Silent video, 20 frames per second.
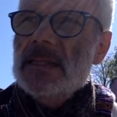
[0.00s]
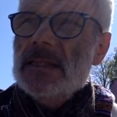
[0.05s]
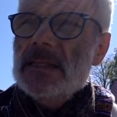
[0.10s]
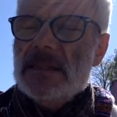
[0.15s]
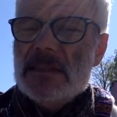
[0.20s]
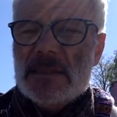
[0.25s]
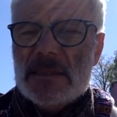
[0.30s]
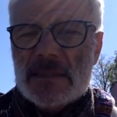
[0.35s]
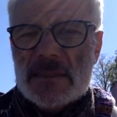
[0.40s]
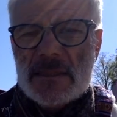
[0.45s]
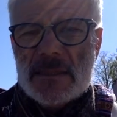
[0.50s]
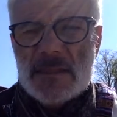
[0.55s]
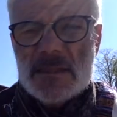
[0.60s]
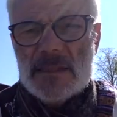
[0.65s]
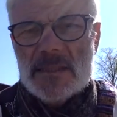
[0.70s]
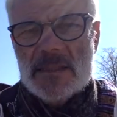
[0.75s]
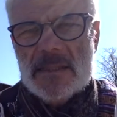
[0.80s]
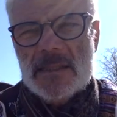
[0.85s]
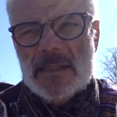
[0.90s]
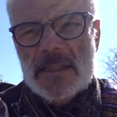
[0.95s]
is,
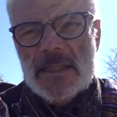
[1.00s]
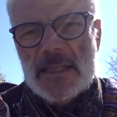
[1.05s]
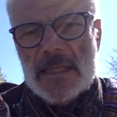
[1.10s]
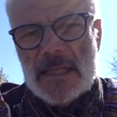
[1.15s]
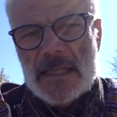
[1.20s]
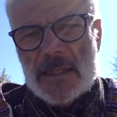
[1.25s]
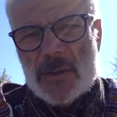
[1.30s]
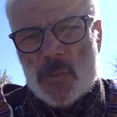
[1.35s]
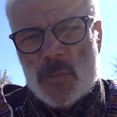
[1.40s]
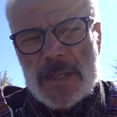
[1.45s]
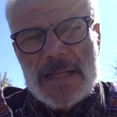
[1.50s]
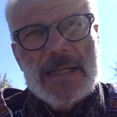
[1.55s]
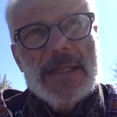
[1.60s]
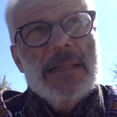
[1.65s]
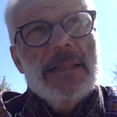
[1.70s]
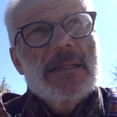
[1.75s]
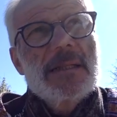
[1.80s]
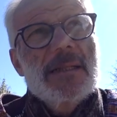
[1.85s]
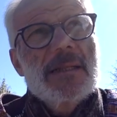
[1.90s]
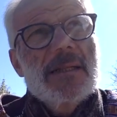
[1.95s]
in a
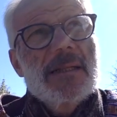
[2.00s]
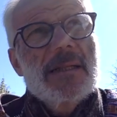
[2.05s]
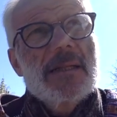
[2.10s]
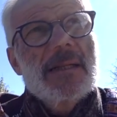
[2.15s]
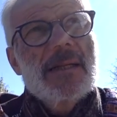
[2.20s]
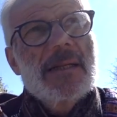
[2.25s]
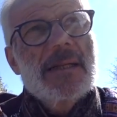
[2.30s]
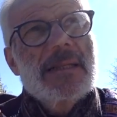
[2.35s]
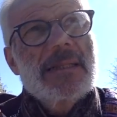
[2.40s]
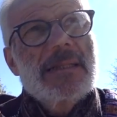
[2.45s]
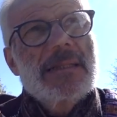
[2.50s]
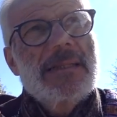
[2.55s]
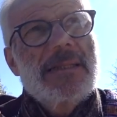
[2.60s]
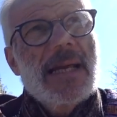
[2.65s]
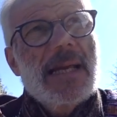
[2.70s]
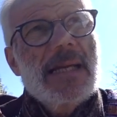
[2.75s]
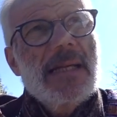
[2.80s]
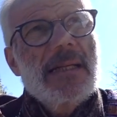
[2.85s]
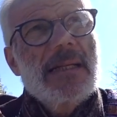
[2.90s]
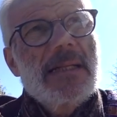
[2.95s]
way,
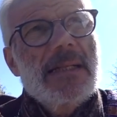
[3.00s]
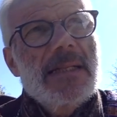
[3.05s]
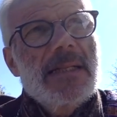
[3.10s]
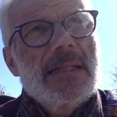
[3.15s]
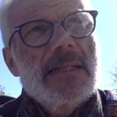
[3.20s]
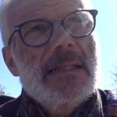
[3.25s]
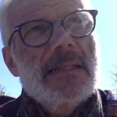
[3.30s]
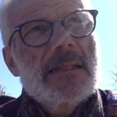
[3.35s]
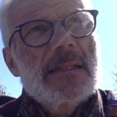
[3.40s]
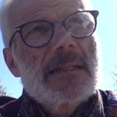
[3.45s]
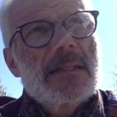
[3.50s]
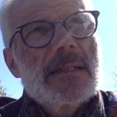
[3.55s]
daily